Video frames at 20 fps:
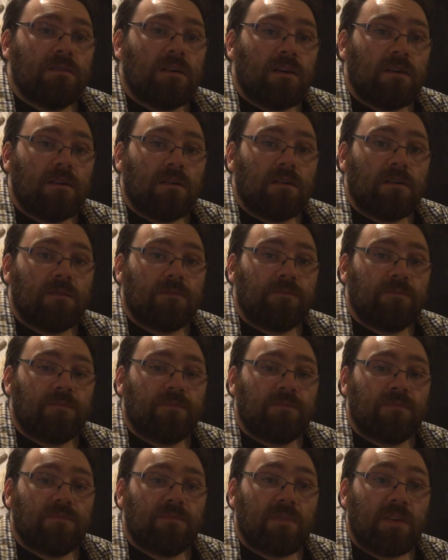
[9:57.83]
Uh,
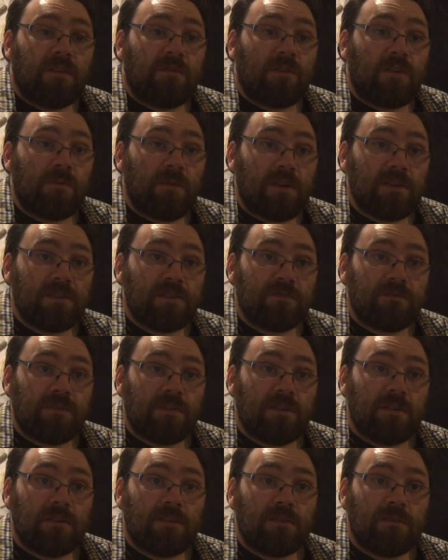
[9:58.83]
thank you very much
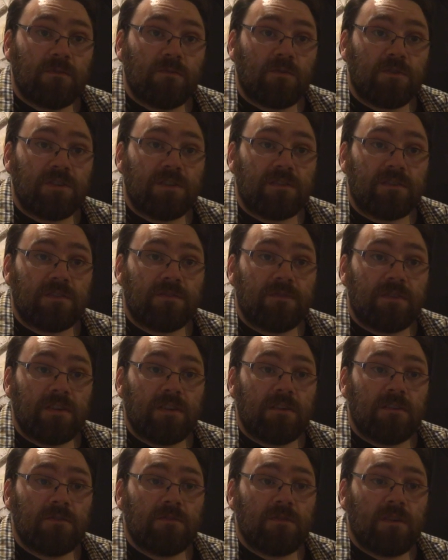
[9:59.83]
for watching this
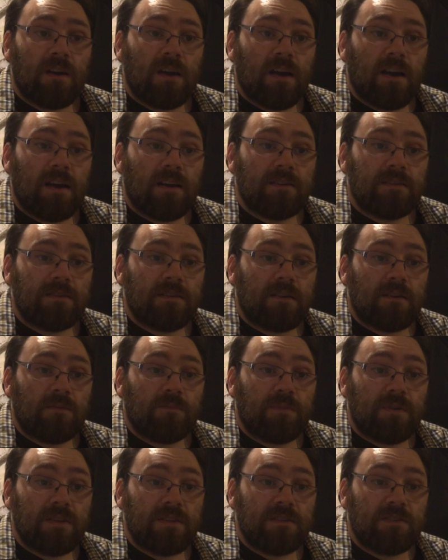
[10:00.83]
video, and uh,
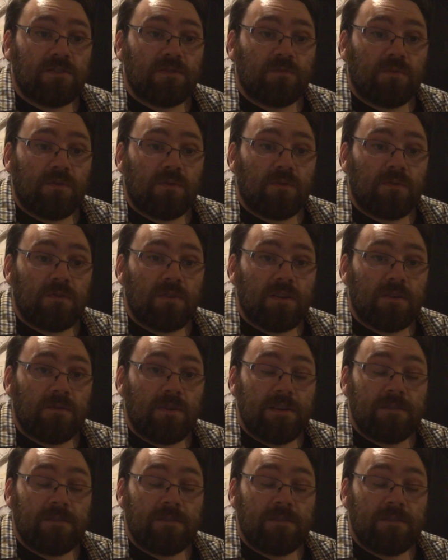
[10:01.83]
please support Little